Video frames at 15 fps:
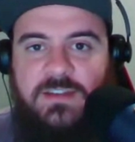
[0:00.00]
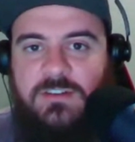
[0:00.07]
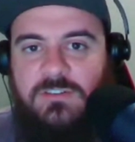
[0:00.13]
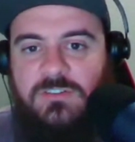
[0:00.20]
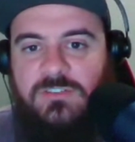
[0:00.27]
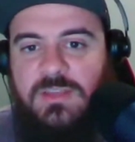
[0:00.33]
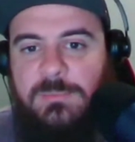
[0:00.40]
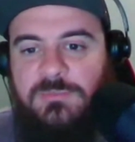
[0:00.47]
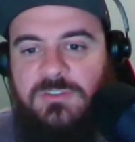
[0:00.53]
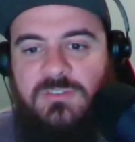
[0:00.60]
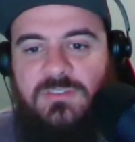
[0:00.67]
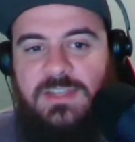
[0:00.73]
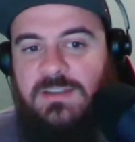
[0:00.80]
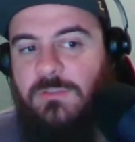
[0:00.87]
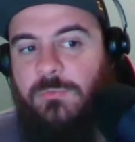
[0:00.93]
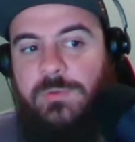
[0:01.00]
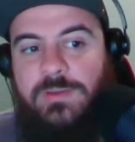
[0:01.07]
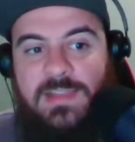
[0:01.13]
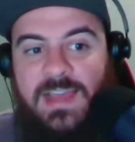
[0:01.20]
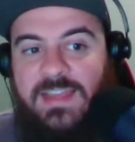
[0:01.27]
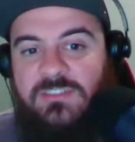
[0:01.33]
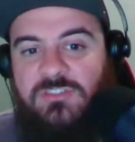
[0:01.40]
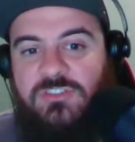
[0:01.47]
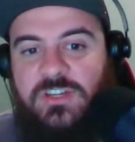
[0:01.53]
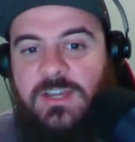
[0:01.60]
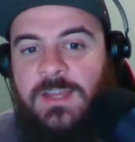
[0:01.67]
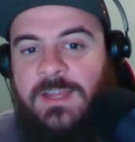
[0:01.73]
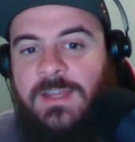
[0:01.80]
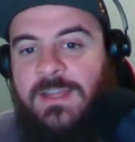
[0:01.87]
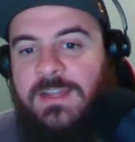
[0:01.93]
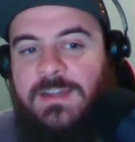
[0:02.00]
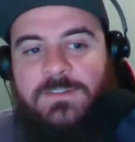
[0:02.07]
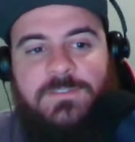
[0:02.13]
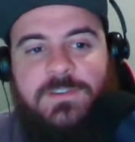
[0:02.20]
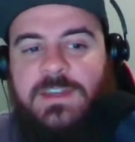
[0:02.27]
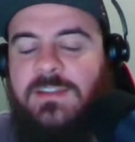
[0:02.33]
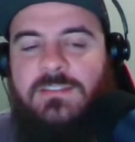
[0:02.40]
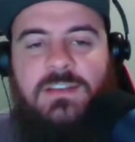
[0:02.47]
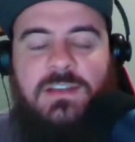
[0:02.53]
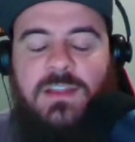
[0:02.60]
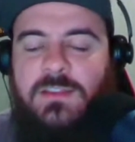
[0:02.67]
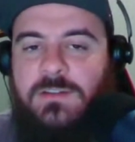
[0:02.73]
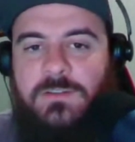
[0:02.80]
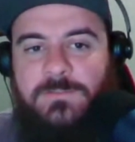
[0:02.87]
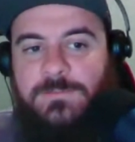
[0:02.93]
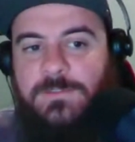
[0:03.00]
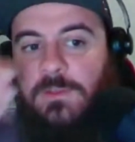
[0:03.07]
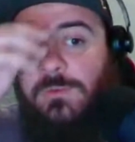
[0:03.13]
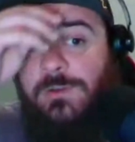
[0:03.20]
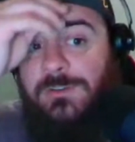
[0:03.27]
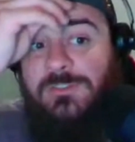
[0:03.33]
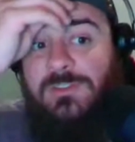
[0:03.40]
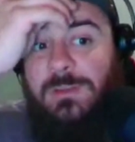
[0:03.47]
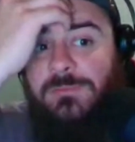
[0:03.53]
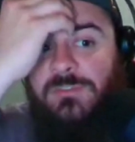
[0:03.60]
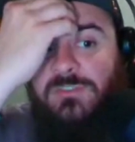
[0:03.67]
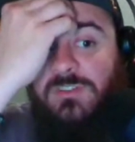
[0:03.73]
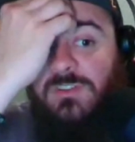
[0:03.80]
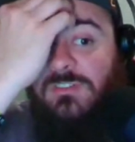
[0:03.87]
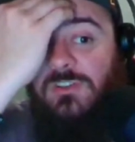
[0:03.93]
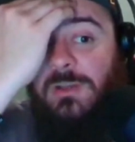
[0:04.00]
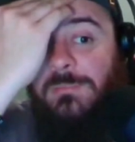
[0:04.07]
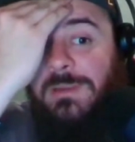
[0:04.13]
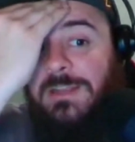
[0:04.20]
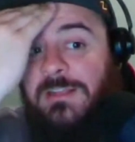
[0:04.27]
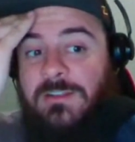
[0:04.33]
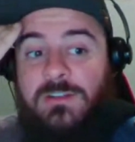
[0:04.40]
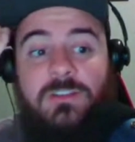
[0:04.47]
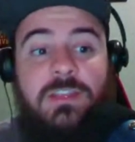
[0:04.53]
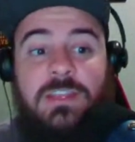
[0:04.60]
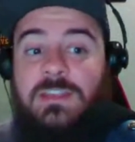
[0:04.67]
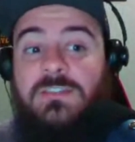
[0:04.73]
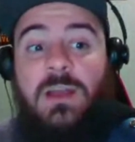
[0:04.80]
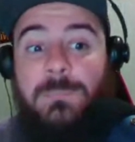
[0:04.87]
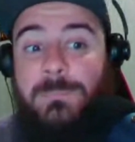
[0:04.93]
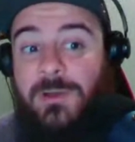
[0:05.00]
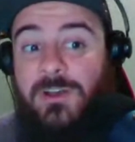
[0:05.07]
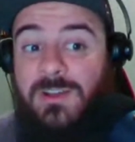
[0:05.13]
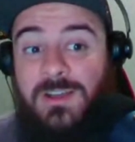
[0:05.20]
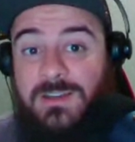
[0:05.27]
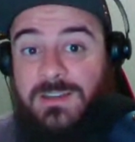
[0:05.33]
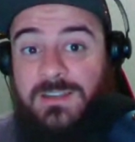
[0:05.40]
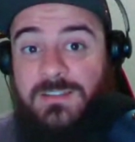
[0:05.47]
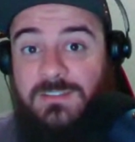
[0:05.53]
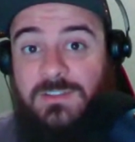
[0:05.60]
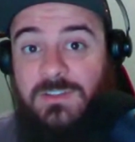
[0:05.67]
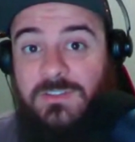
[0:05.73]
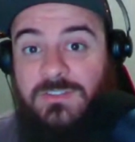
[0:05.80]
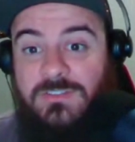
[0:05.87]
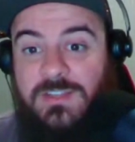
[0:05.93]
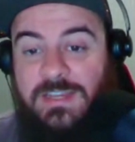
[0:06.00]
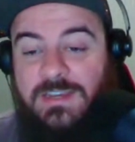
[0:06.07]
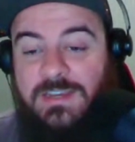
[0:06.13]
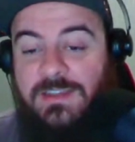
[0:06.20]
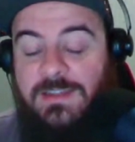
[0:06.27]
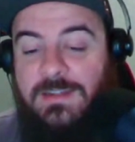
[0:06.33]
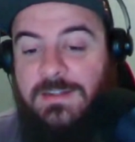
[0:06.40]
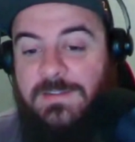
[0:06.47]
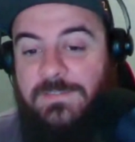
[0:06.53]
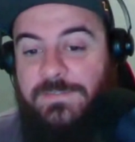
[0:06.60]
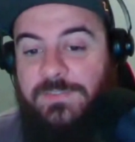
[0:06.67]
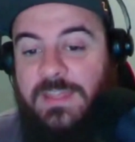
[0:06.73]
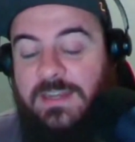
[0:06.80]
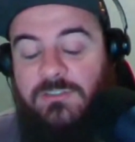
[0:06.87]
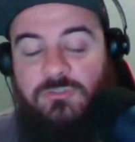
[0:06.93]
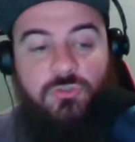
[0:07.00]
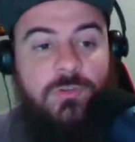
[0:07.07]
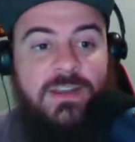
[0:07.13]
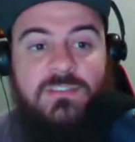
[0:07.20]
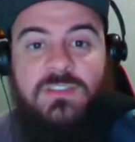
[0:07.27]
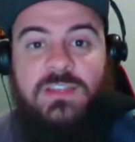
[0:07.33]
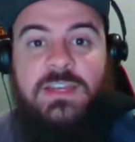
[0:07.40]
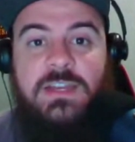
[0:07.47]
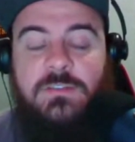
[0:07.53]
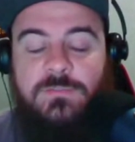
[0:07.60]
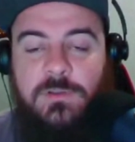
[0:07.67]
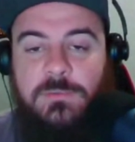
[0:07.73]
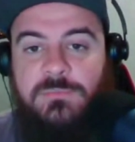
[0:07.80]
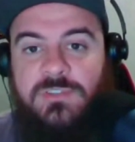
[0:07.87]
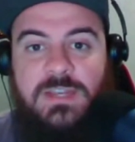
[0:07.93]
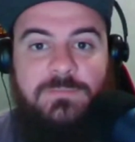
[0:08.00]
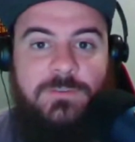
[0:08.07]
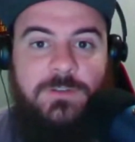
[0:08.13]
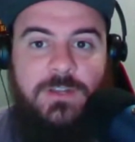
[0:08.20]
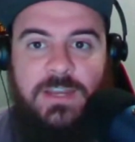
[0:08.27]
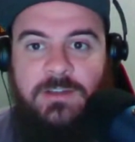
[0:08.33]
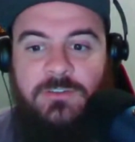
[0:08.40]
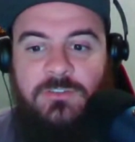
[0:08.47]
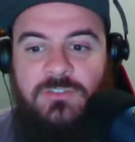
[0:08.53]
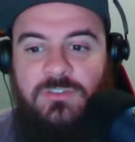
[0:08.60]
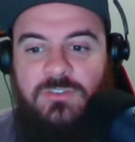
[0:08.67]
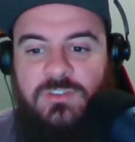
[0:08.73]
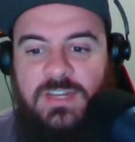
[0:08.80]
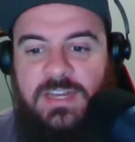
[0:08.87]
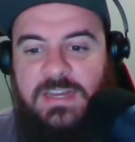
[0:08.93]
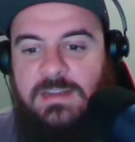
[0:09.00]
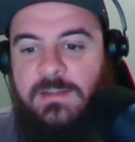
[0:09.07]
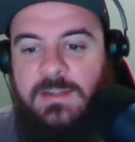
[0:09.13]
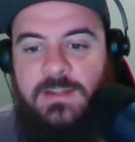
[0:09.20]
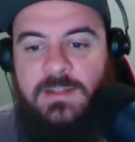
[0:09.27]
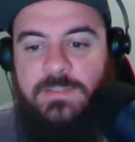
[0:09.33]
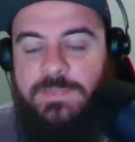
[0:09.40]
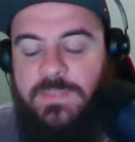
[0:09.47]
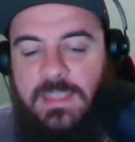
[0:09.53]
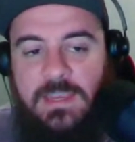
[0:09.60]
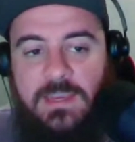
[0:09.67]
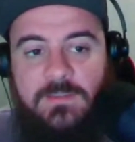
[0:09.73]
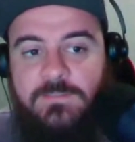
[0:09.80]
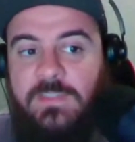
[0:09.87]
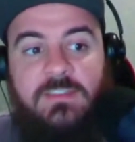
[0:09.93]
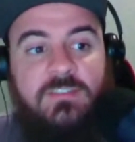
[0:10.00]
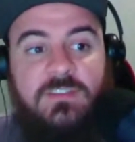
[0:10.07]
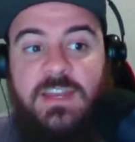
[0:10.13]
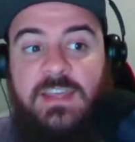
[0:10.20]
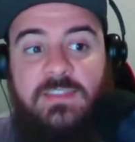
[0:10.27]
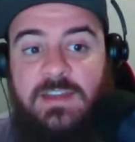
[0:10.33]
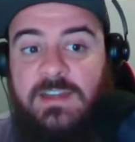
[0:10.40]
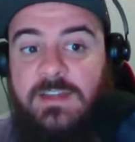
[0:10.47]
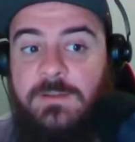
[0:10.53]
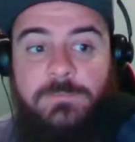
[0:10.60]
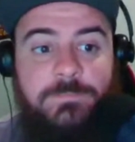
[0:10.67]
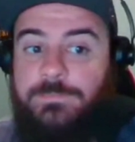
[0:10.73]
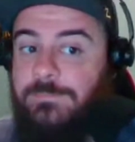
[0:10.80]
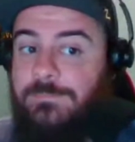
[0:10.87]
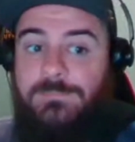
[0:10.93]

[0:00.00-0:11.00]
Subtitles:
10 interceptions. He had three last year. If he does another few interceptions this year, I mean, clearly he's got ball hawking skills. Like, they translated from Samford to Arizona State. If they stay there,